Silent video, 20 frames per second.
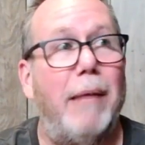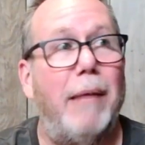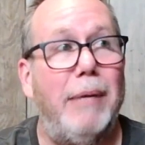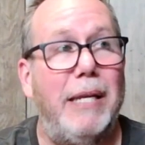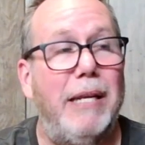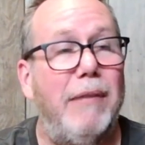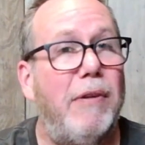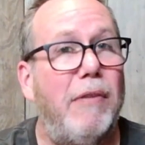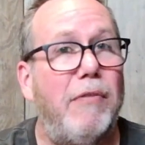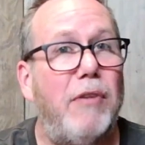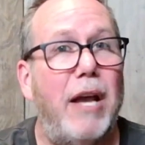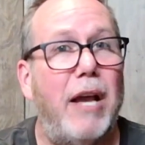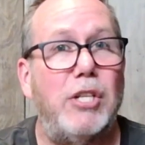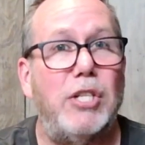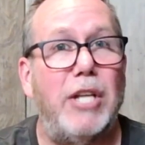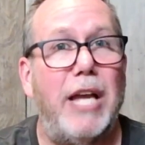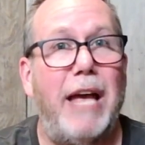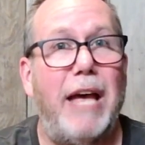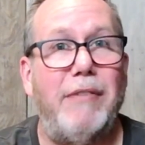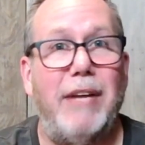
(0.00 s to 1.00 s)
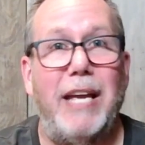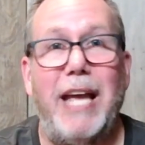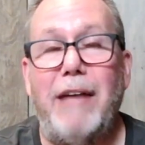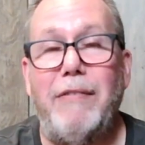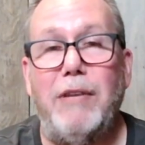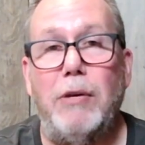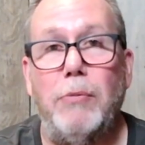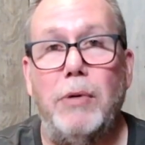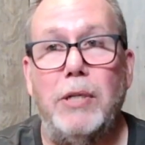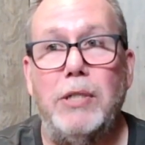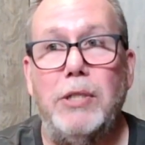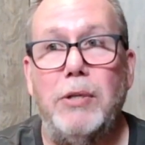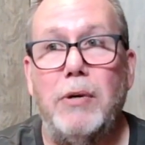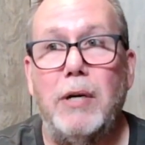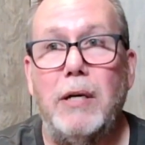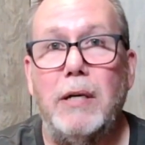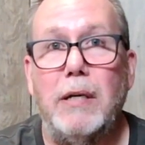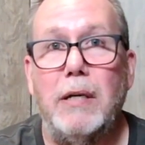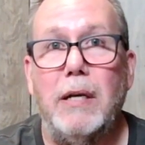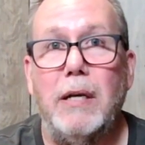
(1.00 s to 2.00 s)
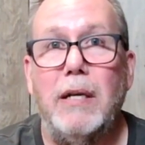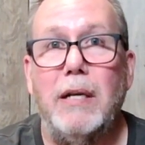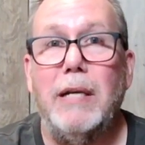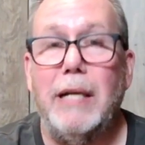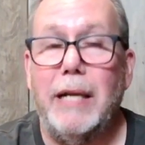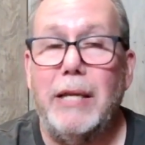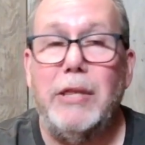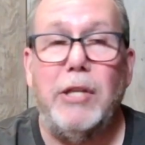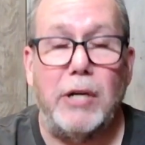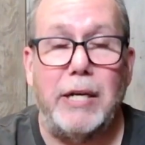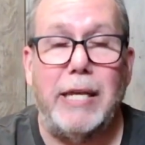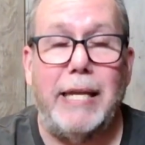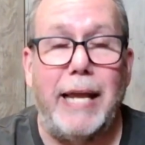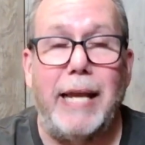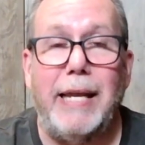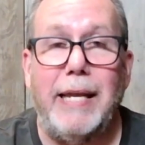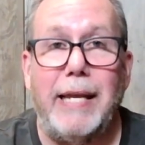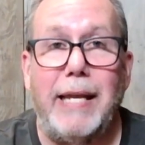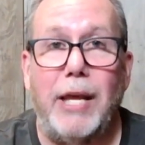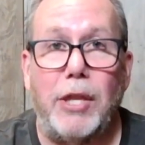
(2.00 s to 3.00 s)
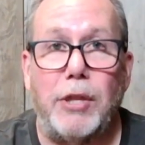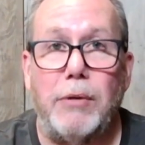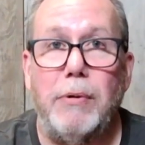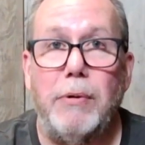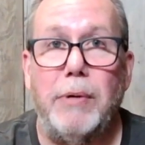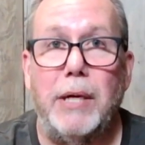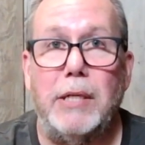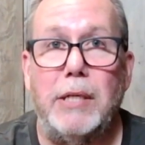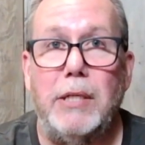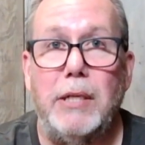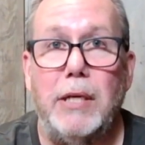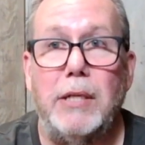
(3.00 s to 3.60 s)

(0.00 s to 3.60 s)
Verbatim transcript: I mean, even if you actually have a heavy wood door, they can get through it.